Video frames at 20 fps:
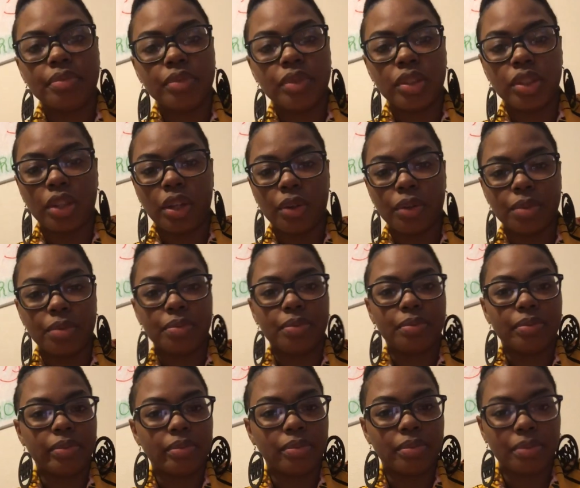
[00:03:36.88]
So
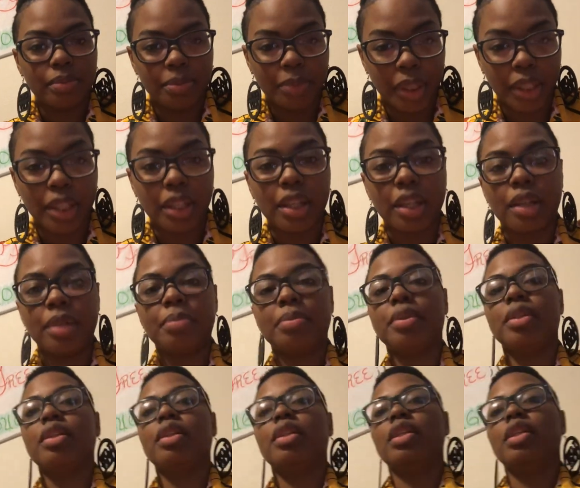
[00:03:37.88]
picking up
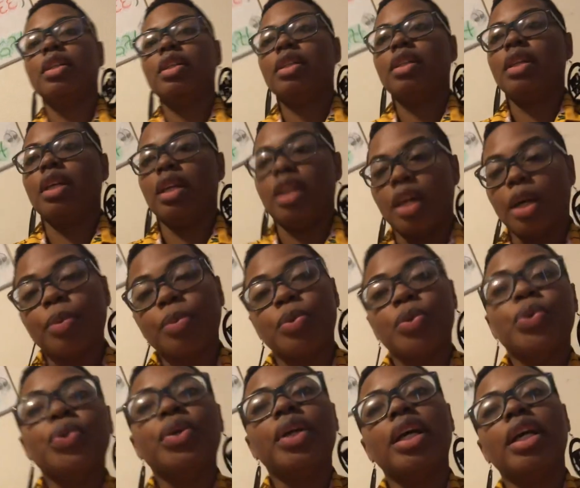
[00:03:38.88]
and
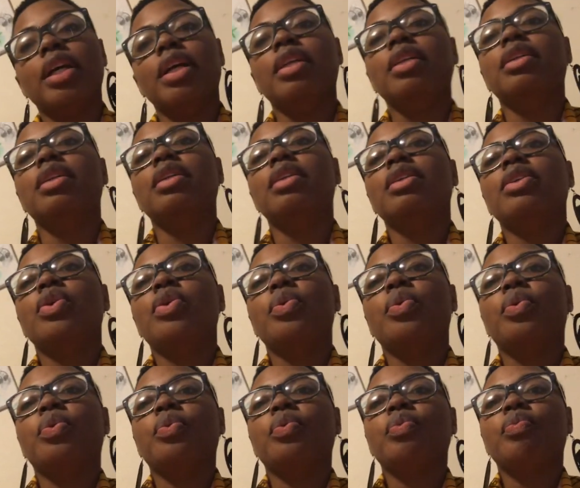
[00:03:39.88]
uprooting
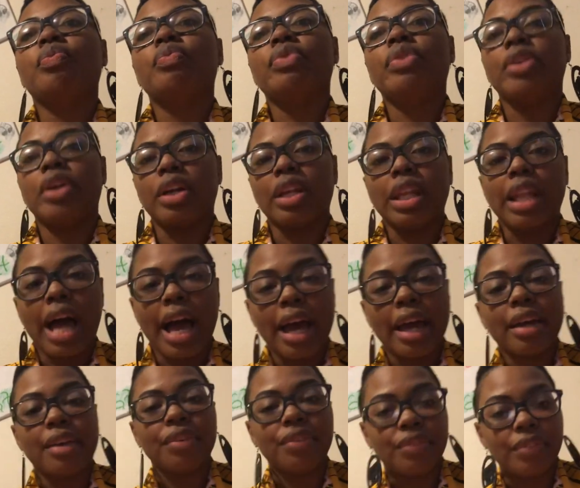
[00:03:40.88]
their
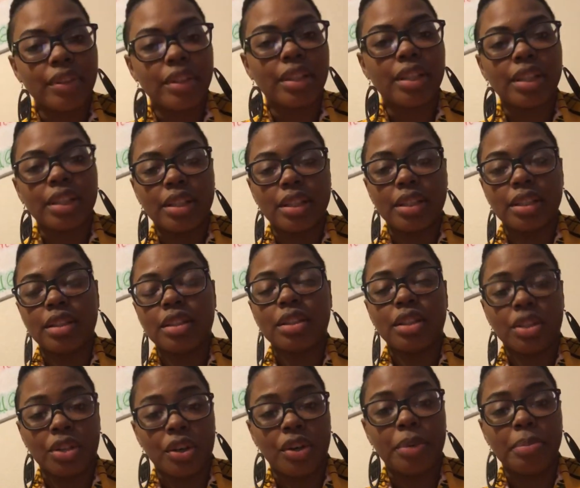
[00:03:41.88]
life is,
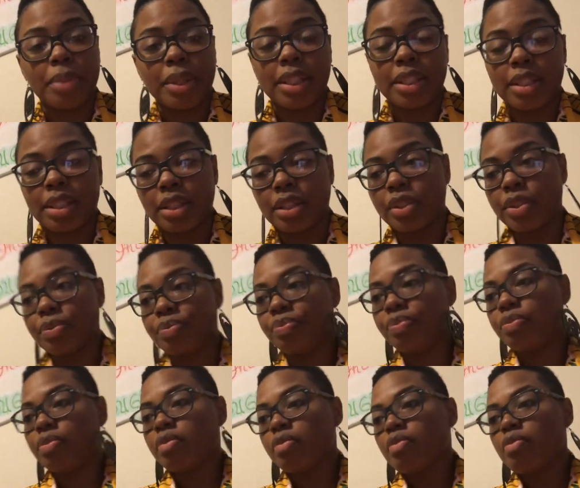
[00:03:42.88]
a big deal.
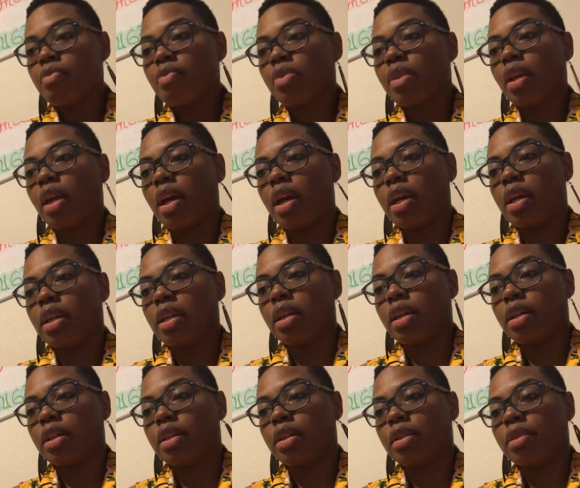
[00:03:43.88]

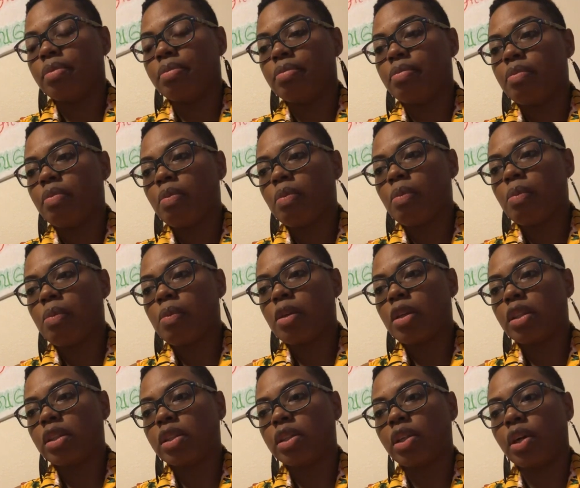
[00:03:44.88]
And
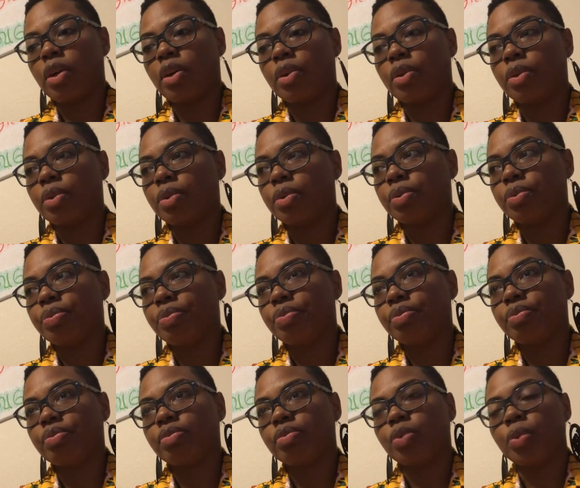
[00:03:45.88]
so
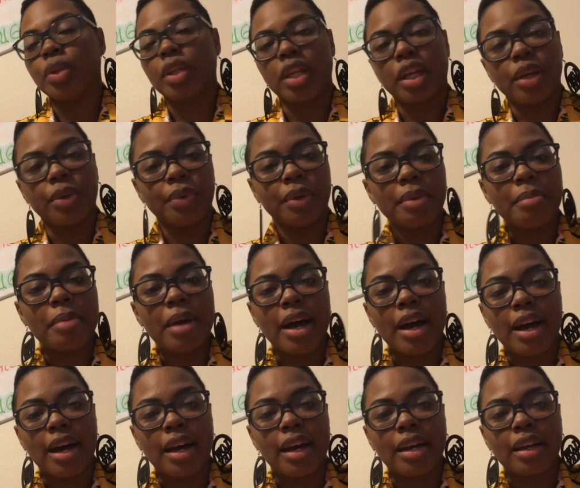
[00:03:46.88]
weekend went
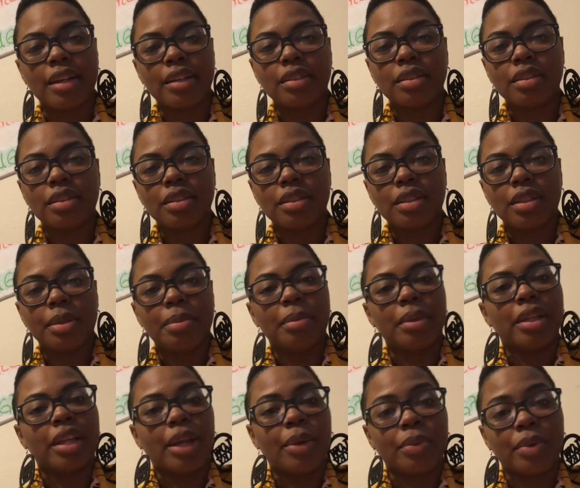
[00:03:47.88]
by,
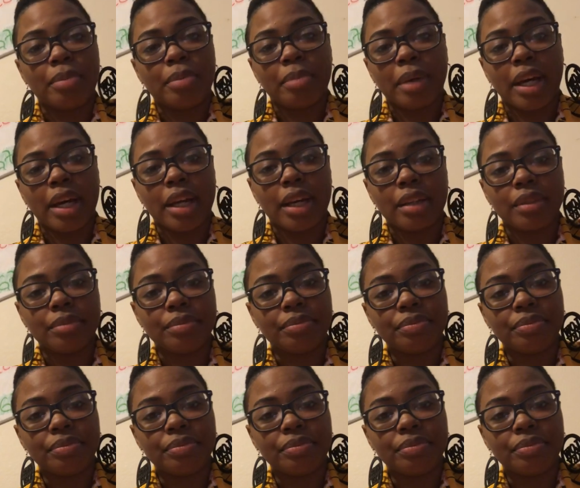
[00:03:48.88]
Monday went by,